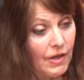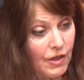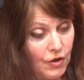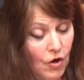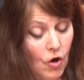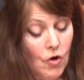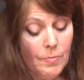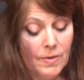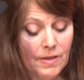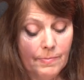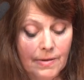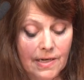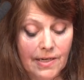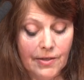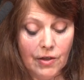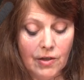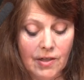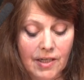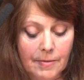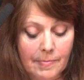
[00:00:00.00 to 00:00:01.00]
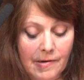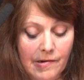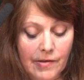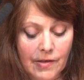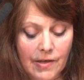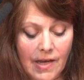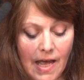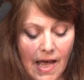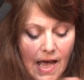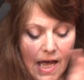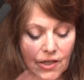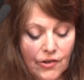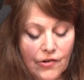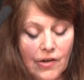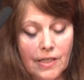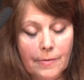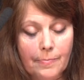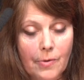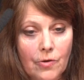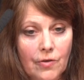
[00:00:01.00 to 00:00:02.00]
home in political experience and
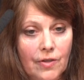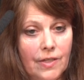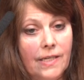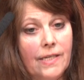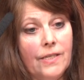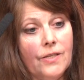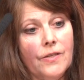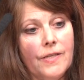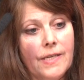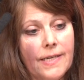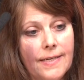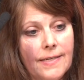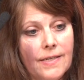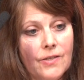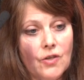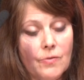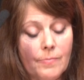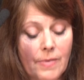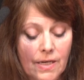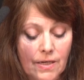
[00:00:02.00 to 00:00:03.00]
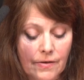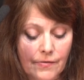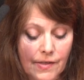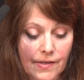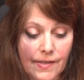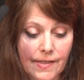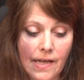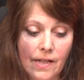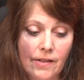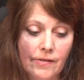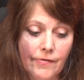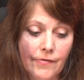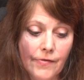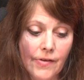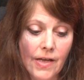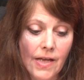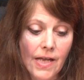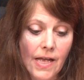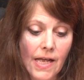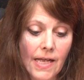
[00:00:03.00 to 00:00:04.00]
transposed it into the inner domain of the self.
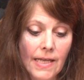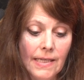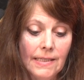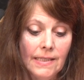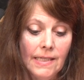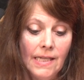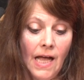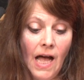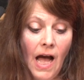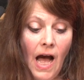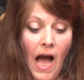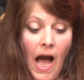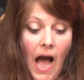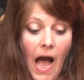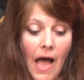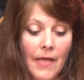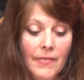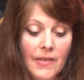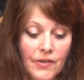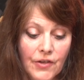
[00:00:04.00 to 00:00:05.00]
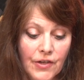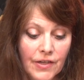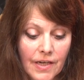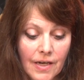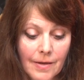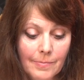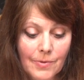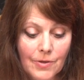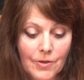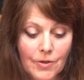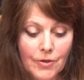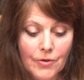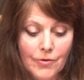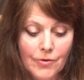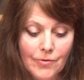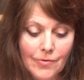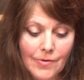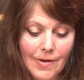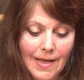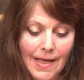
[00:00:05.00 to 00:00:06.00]
And then she comes
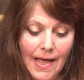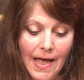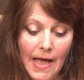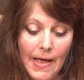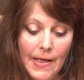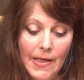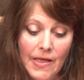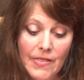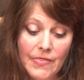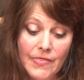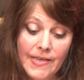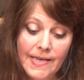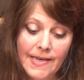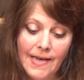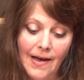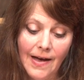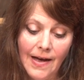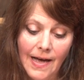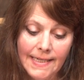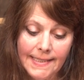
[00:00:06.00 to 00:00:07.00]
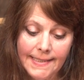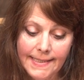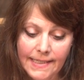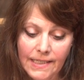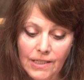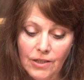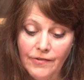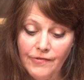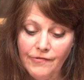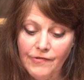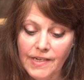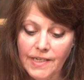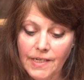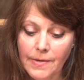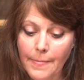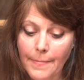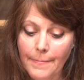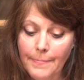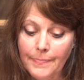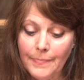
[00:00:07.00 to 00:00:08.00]
to the ideal of
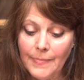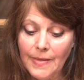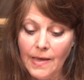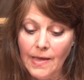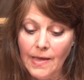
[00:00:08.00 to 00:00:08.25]
freedom,